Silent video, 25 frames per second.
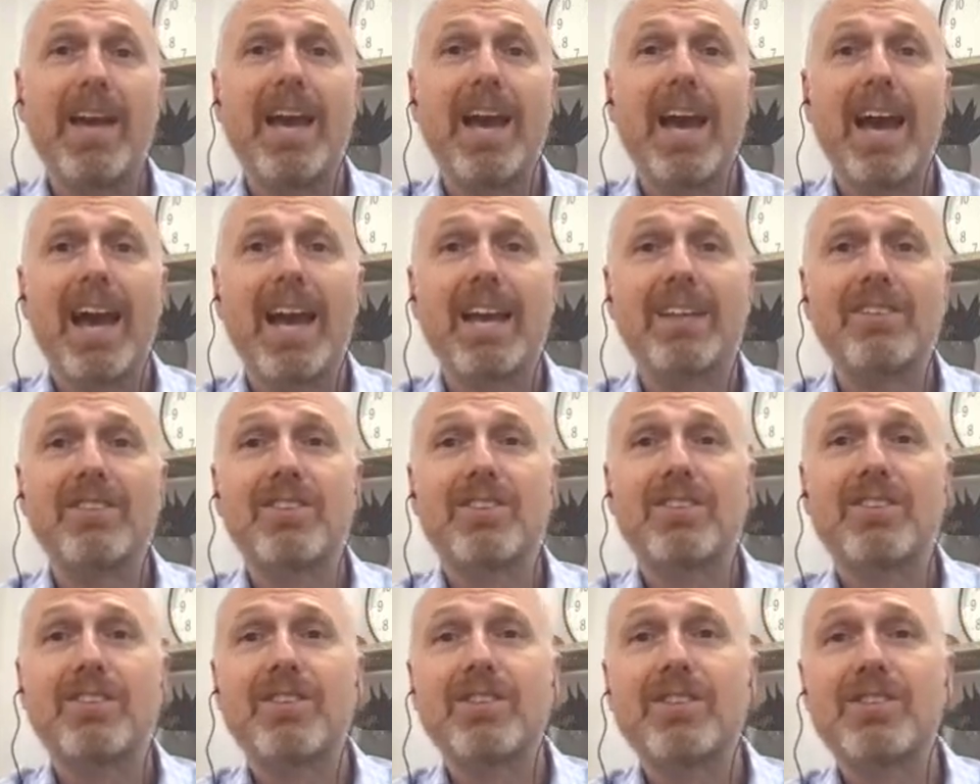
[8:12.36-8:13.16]

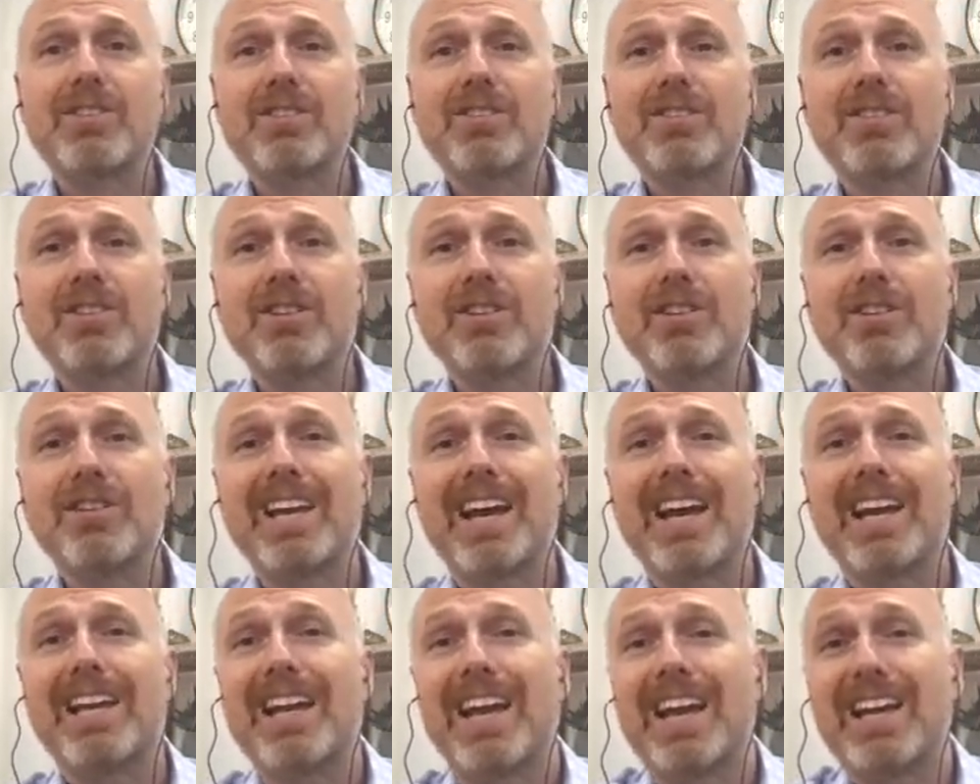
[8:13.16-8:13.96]
And
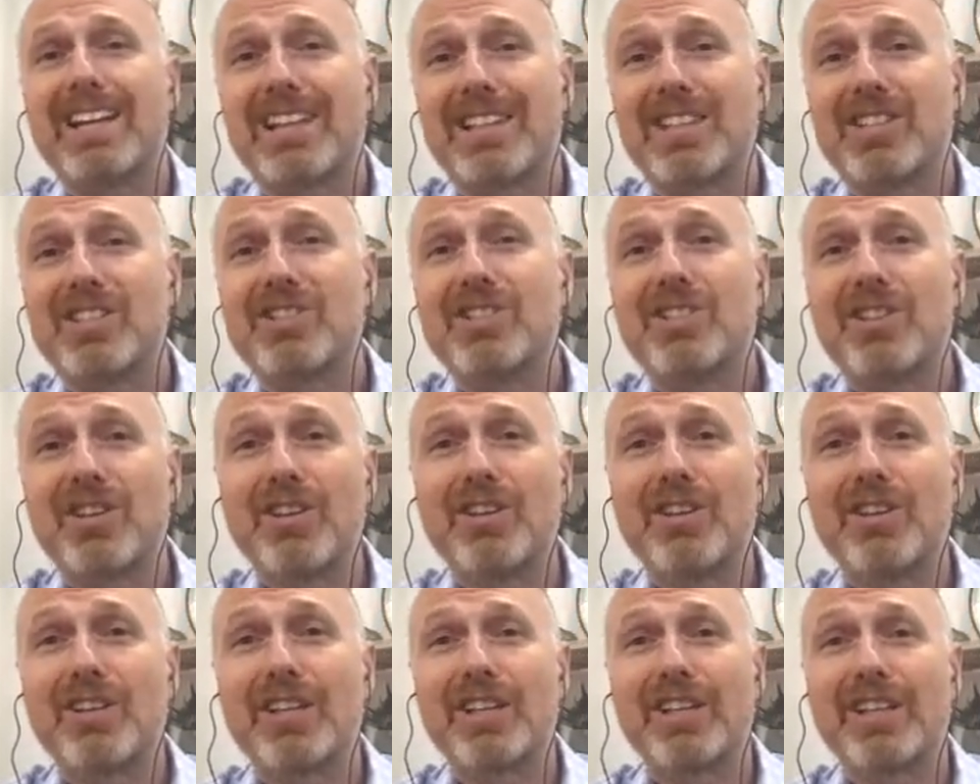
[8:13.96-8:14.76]
it's
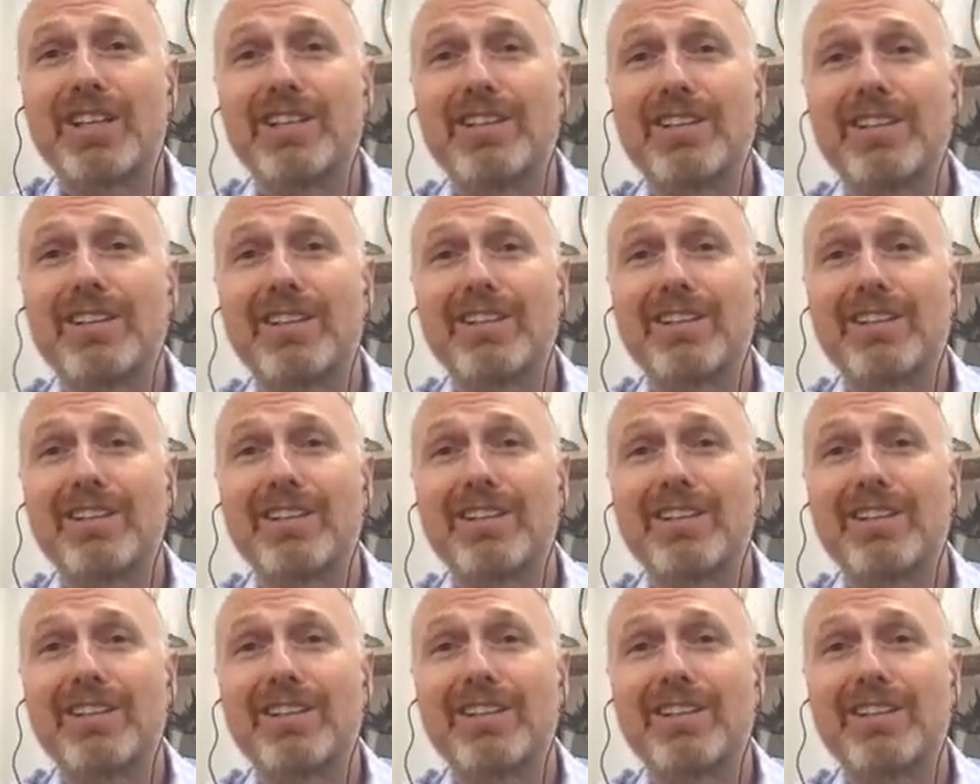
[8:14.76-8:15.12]
certainly